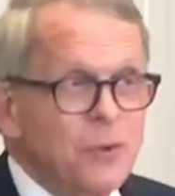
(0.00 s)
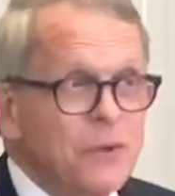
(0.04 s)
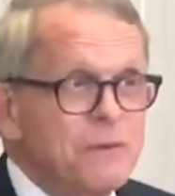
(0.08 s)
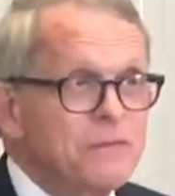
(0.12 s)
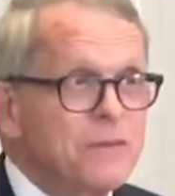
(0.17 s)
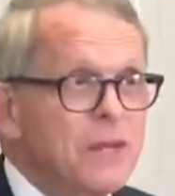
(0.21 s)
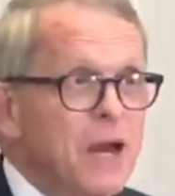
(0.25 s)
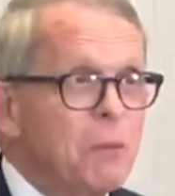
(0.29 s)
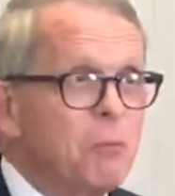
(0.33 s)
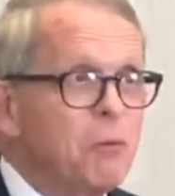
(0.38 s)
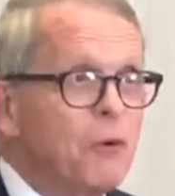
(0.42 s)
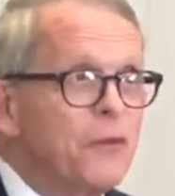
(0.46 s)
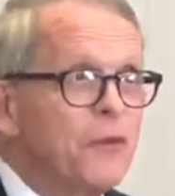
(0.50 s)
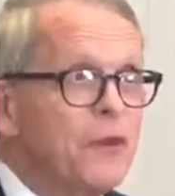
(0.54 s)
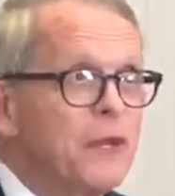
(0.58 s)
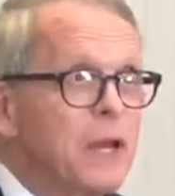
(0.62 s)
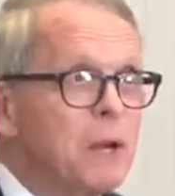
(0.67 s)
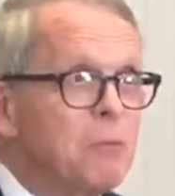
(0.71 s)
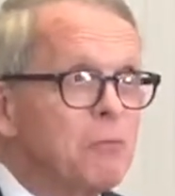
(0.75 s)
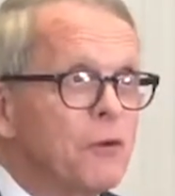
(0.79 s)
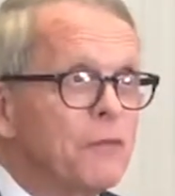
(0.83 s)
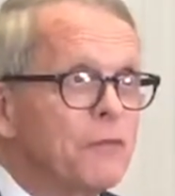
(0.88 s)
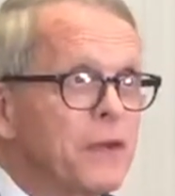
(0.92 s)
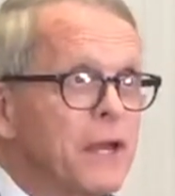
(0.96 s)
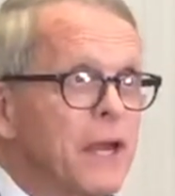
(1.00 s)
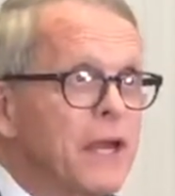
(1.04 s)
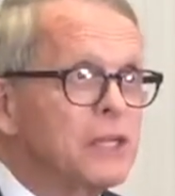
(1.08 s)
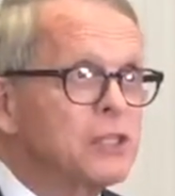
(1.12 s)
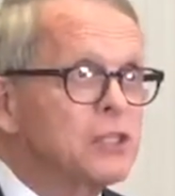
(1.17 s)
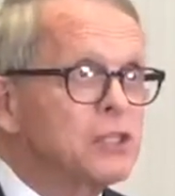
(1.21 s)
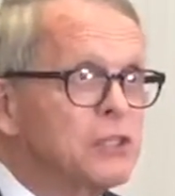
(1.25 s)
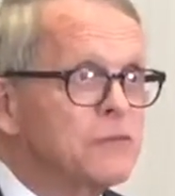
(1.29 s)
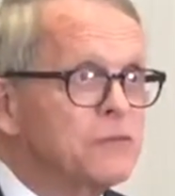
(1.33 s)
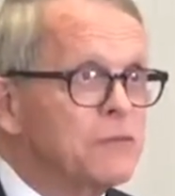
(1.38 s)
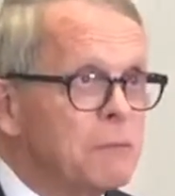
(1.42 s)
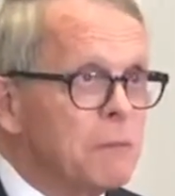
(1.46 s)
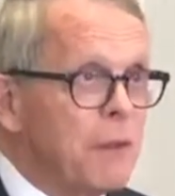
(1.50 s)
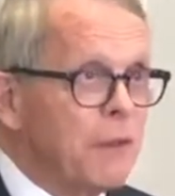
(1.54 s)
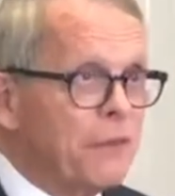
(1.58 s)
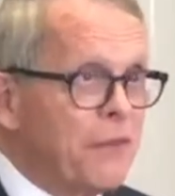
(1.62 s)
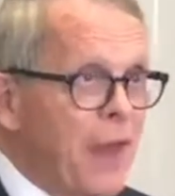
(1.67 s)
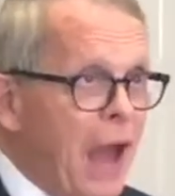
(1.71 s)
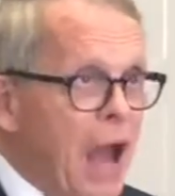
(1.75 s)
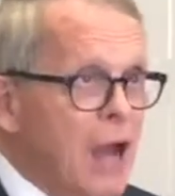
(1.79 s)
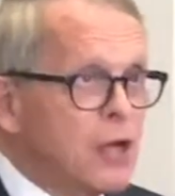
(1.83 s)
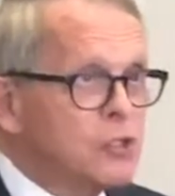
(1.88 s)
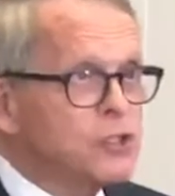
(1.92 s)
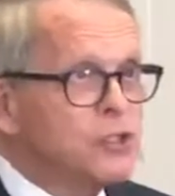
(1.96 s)
We've doubled the number of cases from
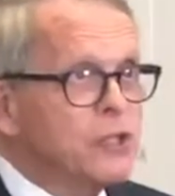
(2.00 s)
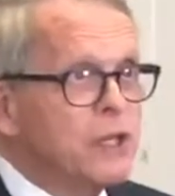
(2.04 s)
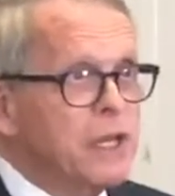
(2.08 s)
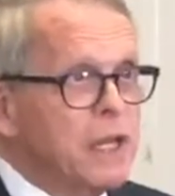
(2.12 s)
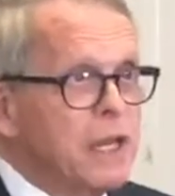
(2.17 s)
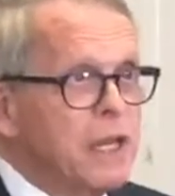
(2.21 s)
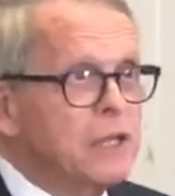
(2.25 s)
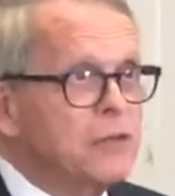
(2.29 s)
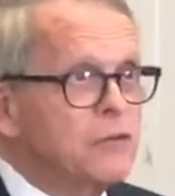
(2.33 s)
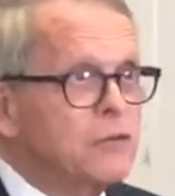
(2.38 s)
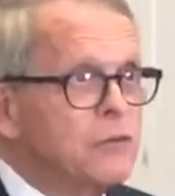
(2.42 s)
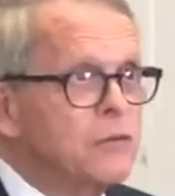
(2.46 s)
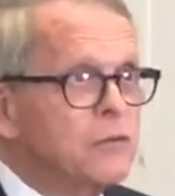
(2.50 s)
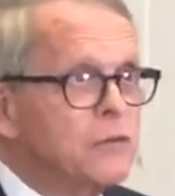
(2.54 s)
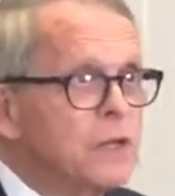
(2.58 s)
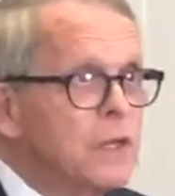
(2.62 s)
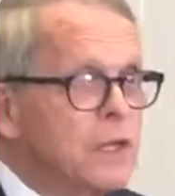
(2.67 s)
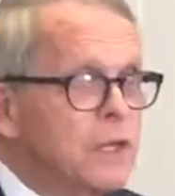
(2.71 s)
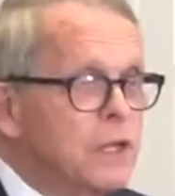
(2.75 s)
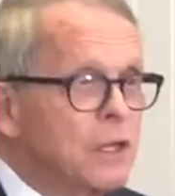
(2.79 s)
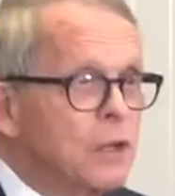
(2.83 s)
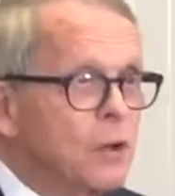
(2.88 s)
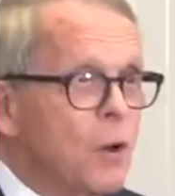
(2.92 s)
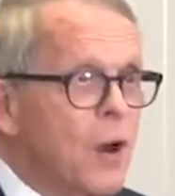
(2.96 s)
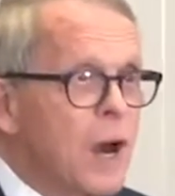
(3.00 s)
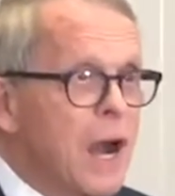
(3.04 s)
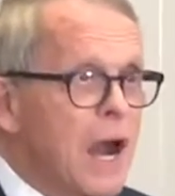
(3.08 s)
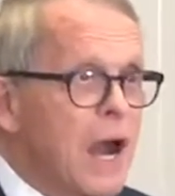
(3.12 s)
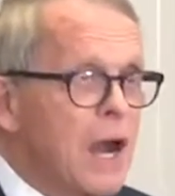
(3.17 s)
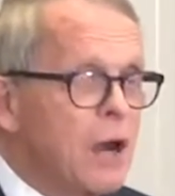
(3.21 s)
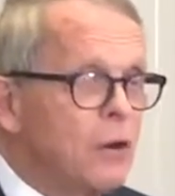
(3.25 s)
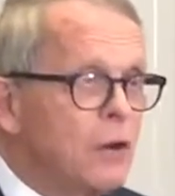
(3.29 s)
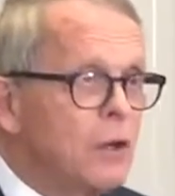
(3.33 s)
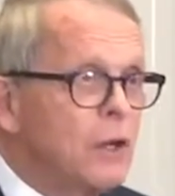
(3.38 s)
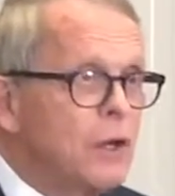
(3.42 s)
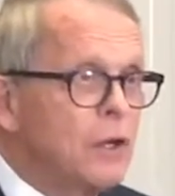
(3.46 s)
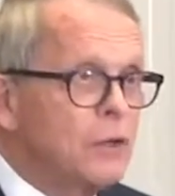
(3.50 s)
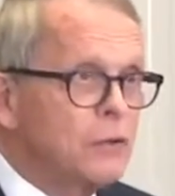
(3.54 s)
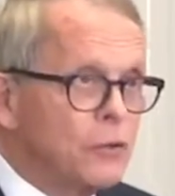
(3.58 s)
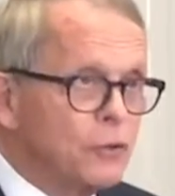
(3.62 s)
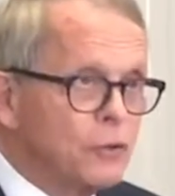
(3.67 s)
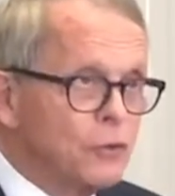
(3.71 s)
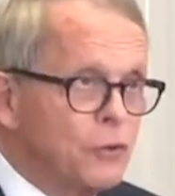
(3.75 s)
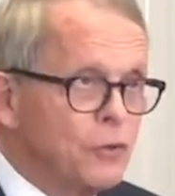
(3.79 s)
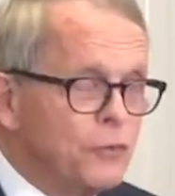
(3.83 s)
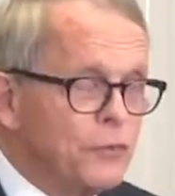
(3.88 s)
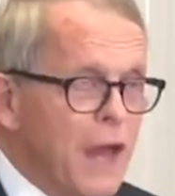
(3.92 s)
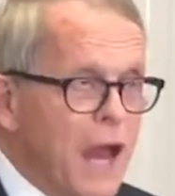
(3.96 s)
1,000 cases in Ohio
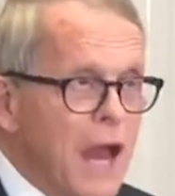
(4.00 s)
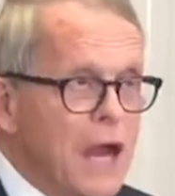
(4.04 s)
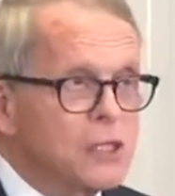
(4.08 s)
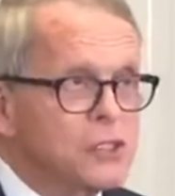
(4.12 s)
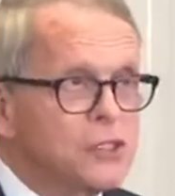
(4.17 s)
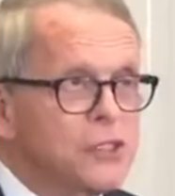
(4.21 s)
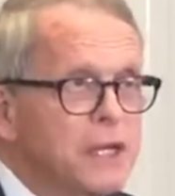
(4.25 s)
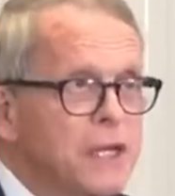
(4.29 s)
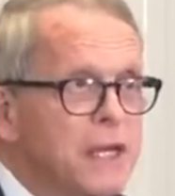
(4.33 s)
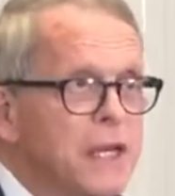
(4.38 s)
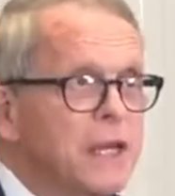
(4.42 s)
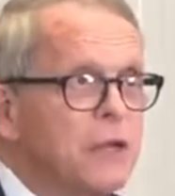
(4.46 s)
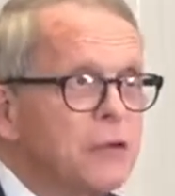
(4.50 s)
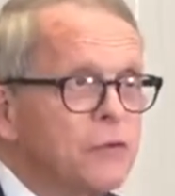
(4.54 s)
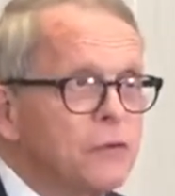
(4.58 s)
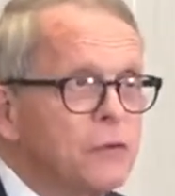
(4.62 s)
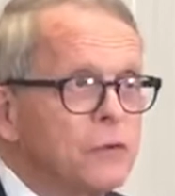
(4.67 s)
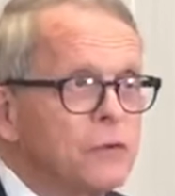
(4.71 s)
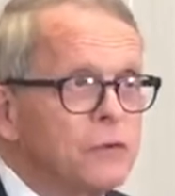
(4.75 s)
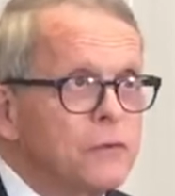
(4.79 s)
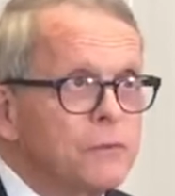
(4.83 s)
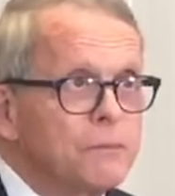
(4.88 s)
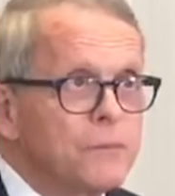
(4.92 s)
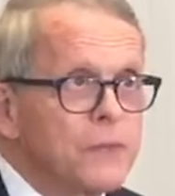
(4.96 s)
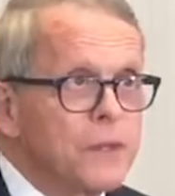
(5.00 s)
to 2,000 cases.